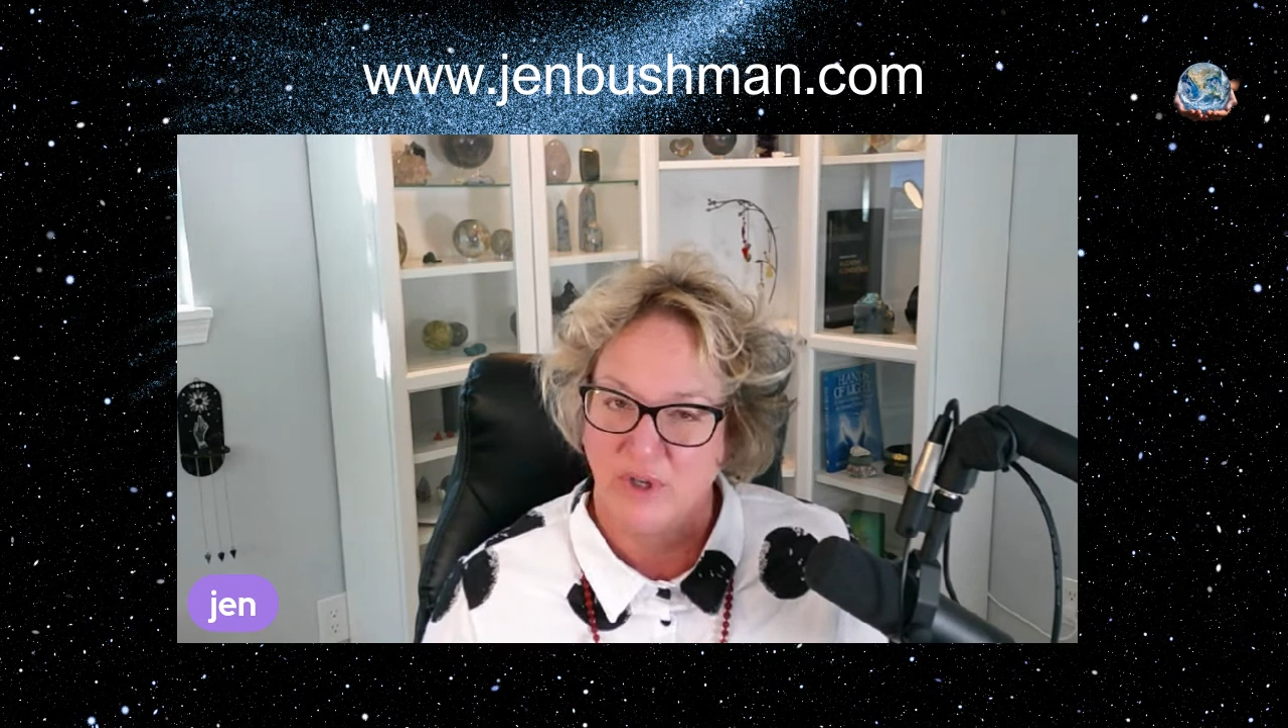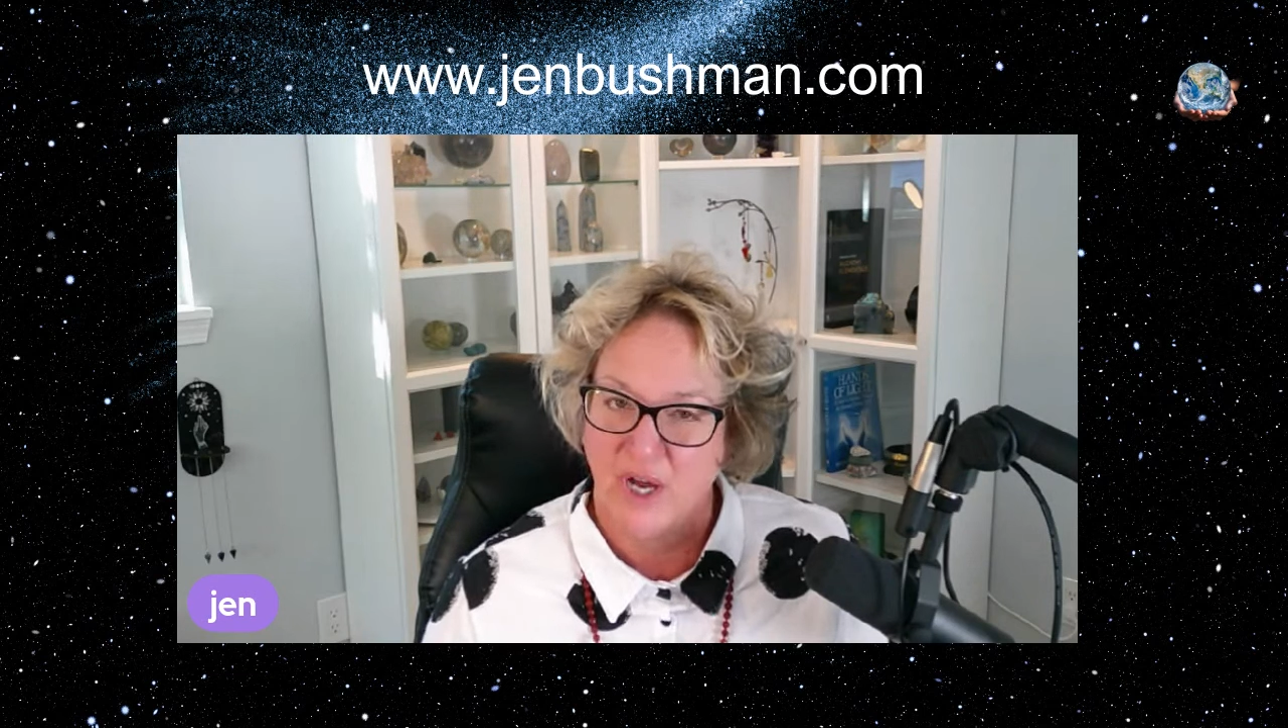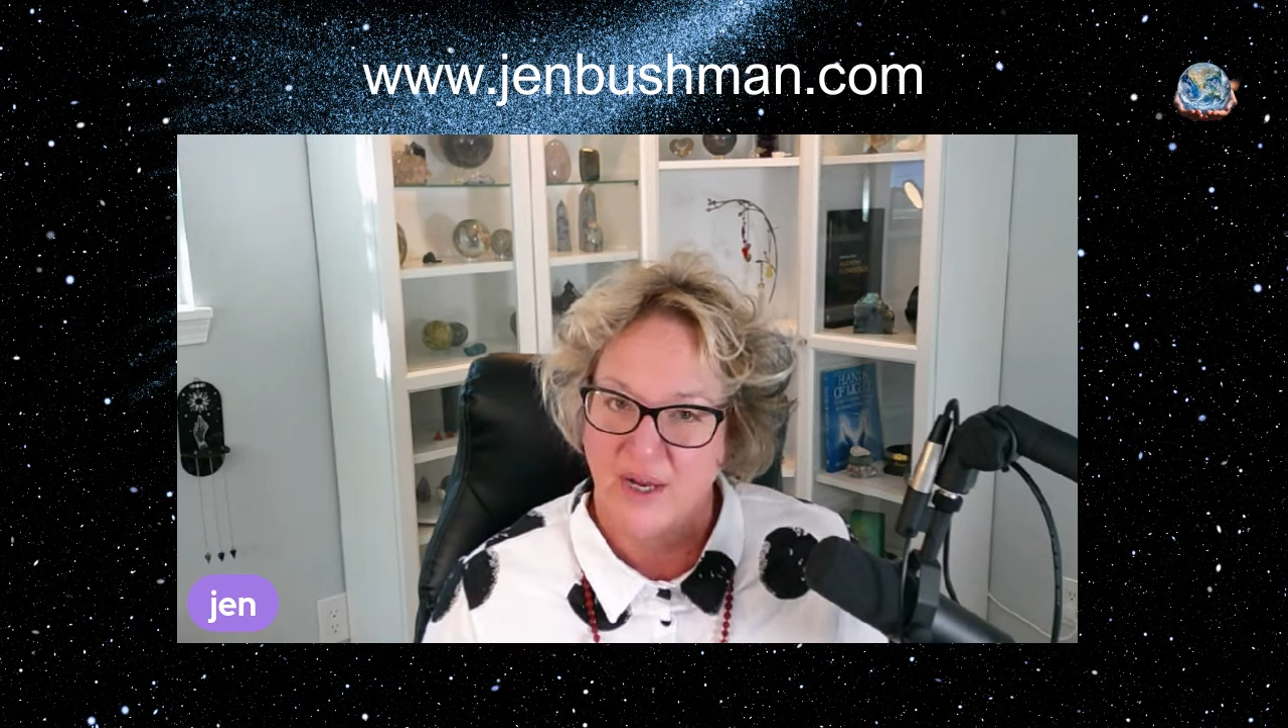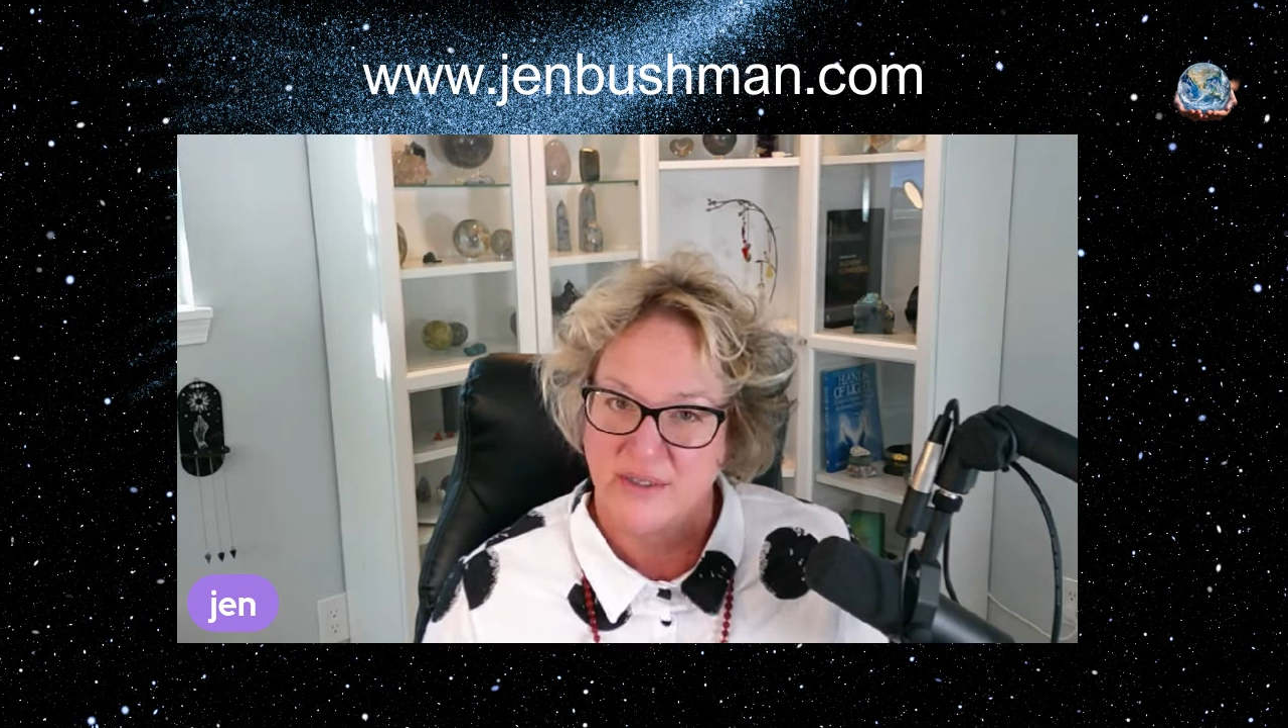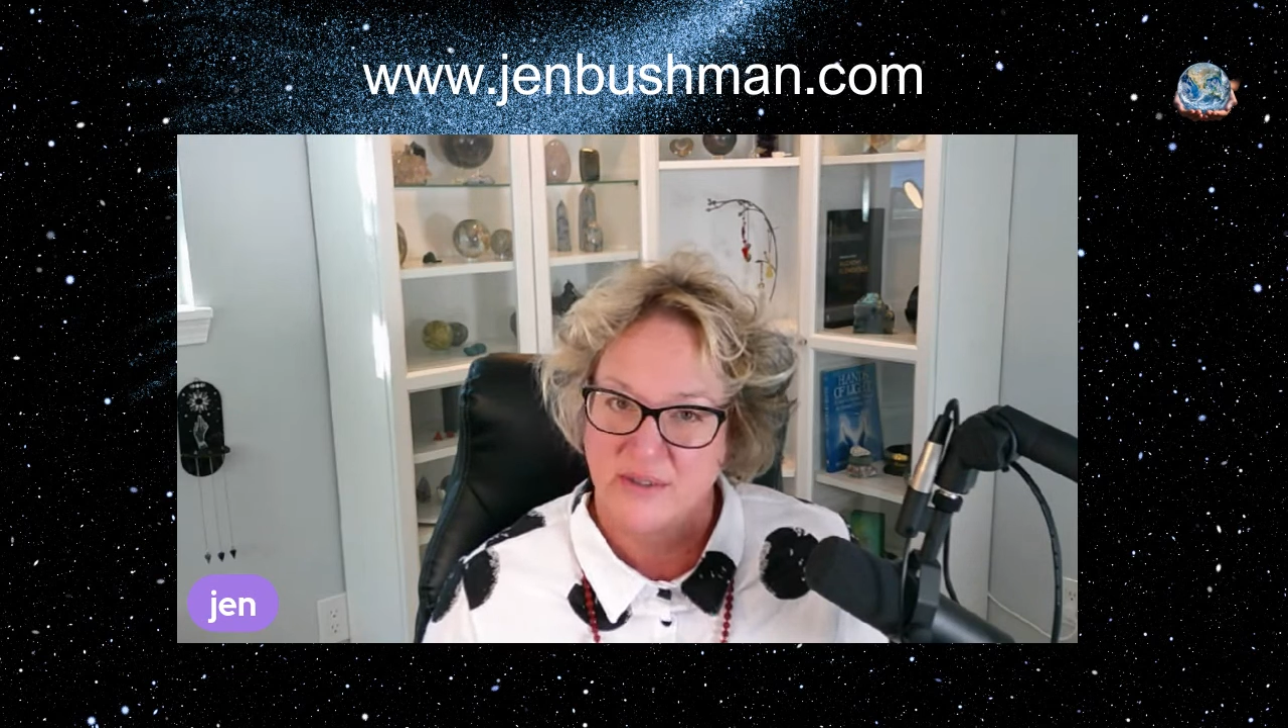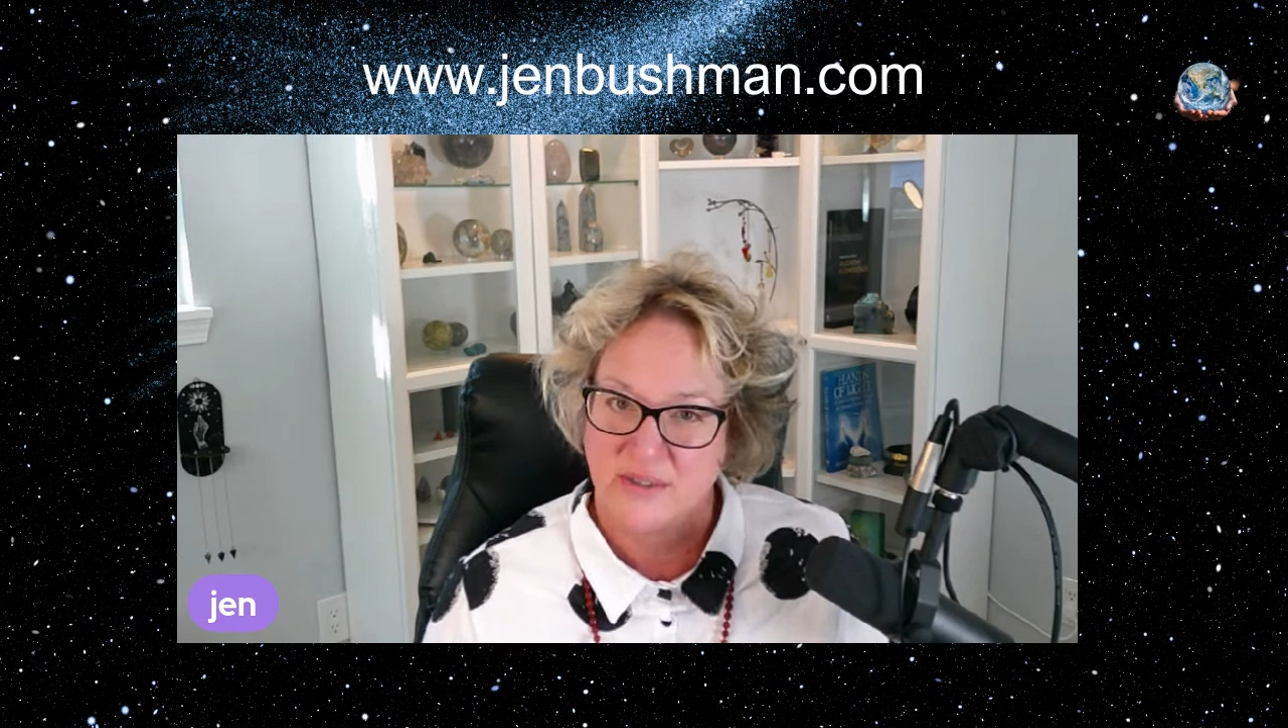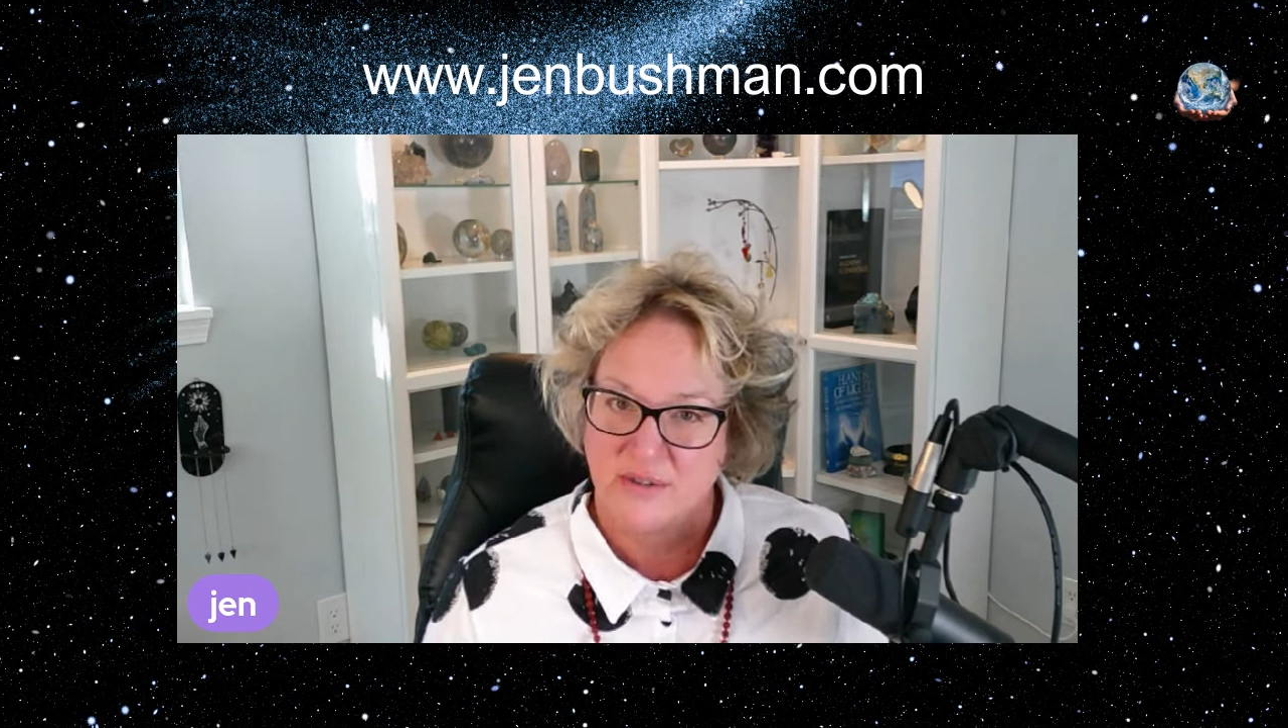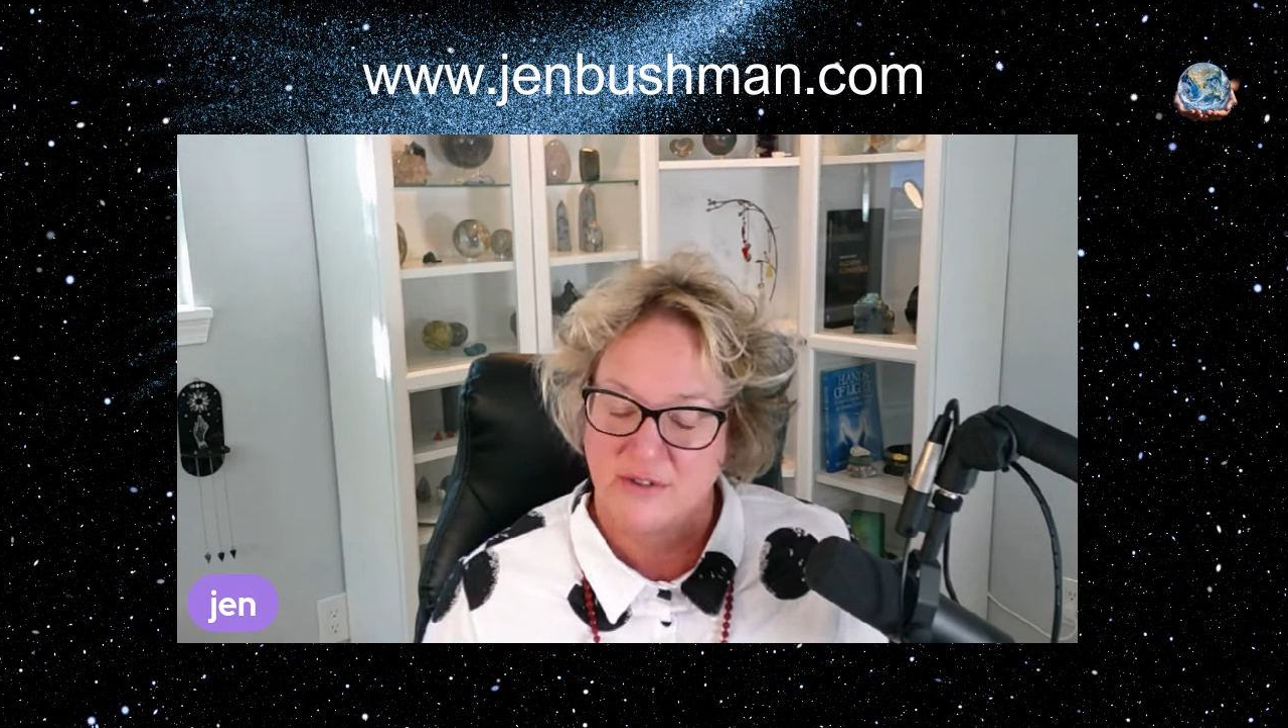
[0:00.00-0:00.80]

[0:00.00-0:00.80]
guys.